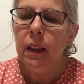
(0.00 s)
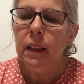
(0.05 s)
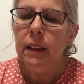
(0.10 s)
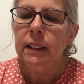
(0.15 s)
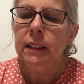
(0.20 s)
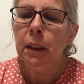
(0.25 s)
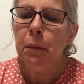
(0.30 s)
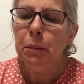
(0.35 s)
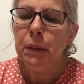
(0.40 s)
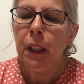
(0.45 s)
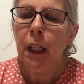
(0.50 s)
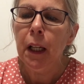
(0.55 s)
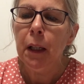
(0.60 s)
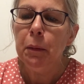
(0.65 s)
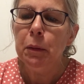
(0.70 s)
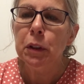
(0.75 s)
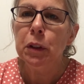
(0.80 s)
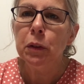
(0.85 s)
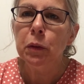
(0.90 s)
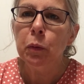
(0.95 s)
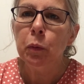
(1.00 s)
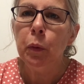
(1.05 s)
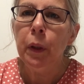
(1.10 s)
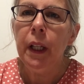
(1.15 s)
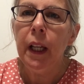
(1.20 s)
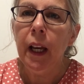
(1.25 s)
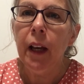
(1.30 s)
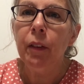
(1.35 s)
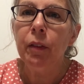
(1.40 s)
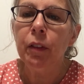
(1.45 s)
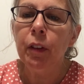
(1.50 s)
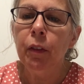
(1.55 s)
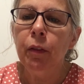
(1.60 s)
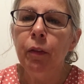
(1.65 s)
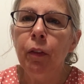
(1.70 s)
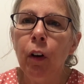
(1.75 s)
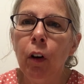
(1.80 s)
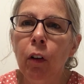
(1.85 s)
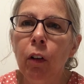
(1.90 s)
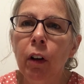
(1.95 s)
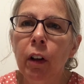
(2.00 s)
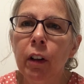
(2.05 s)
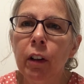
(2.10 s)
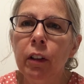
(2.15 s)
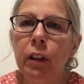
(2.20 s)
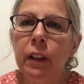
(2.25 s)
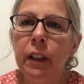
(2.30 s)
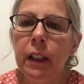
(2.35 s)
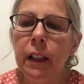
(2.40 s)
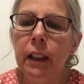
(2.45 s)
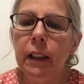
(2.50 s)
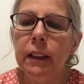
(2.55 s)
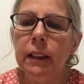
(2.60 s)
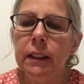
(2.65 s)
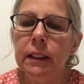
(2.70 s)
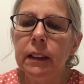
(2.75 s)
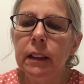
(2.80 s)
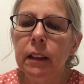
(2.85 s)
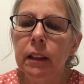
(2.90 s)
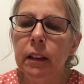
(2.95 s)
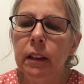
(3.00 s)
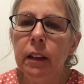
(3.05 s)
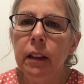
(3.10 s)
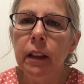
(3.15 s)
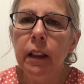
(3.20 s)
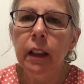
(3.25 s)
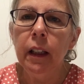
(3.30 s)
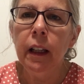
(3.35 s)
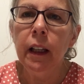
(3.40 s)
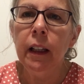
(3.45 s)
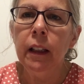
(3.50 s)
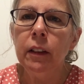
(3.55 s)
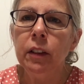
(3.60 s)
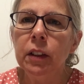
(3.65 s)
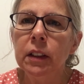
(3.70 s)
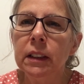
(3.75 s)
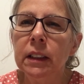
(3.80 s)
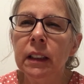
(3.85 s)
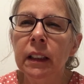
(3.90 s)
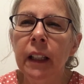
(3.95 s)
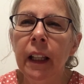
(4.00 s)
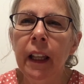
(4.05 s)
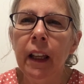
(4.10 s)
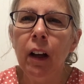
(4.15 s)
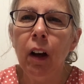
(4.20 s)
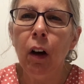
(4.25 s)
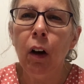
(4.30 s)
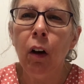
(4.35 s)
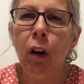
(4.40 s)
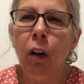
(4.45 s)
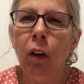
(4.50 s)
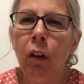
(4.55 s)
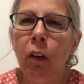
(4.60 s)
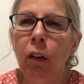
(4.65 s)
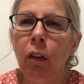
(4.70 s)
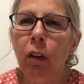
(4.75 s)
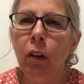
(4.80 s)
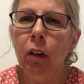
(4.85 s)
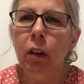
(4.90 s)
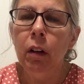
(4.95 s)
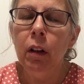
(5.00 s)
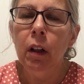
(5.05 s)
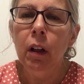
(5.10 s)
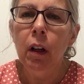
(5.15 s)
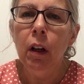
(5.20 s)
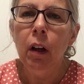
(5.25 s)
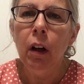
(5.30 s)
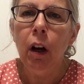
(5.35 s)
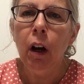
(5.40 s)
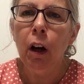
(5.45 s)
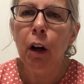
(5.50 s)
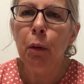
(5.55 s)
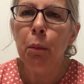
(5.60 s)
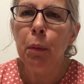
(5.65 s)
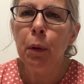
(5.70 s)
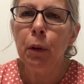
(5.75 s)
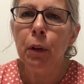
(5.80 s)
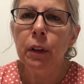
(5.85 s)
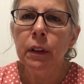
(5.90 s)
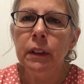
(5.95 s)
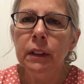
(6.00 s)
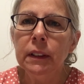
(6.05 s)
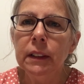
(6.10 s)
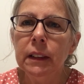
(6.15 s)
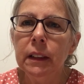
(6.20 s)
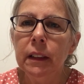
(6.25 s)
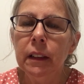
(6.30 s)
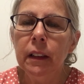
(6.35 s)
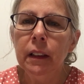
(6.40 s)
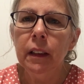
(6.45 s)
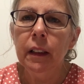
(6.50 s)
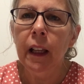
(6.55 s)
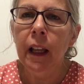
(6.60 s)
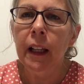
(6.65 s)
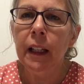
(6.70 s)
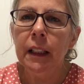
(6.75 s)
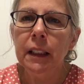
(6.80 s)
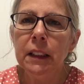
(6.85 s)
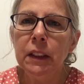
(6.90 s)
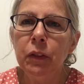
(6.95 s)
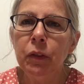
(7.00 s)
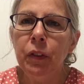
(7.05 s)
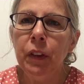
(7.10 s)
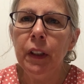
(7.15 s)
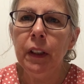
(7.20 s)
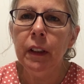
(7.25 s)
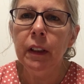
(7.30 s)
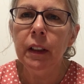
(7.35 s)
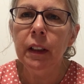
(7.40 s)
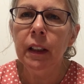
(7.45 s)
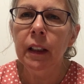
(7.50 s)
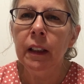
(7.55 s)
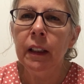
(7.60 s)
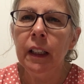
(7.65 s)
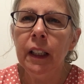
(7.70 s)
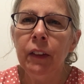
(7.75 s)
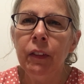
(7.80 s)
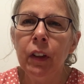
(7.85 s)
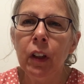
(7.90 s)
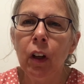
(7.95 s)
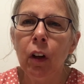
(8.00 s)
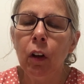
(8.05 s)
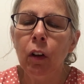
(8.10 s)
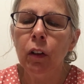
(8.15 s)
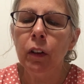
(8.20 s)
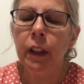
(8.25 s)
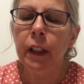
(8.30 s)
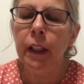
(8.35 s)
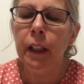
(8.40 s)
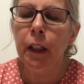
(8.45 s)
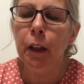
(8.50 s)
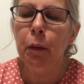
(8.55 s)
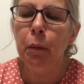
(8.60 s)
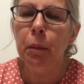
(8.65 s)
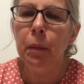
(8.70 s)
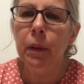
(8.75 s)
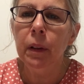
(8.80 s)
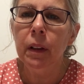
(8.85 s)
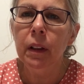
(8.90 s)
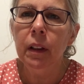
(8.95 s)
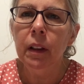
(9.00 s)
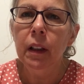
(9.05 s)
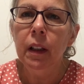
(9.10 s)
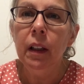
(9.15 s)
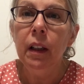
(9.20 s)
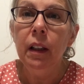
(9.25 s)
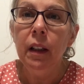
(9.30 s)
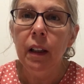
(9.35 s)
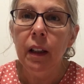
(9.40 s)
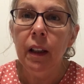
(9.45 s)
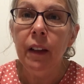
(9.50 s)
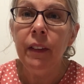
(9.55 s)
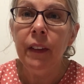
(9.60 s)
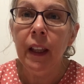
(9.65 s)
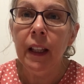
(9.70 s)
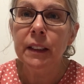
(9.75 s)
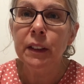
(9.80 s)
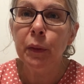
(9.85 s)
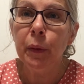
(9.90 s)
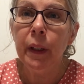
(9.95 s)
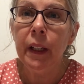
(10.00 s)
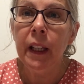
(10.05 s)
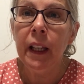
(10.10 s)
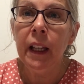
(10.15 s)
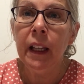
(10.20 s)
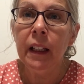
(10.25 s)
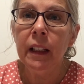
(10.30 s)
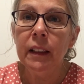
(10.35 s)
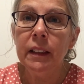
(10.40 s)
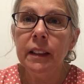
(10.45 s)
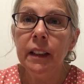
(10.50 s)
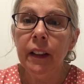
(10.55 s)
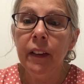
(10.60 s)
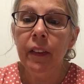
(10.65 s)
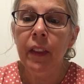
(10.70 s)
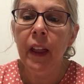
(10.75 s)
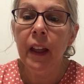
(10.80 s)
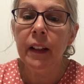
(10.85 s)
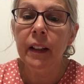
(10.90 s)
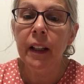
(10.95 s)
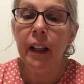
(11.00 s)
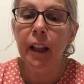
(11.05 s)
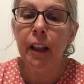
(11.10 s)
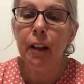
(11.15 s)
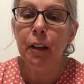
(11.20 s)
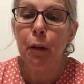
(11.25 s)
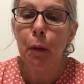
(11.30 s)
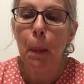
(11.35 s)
Sometimes we have to fall on our knees and just lay all our burdens at his feet and give it all to him. And that's what Hannah did that day.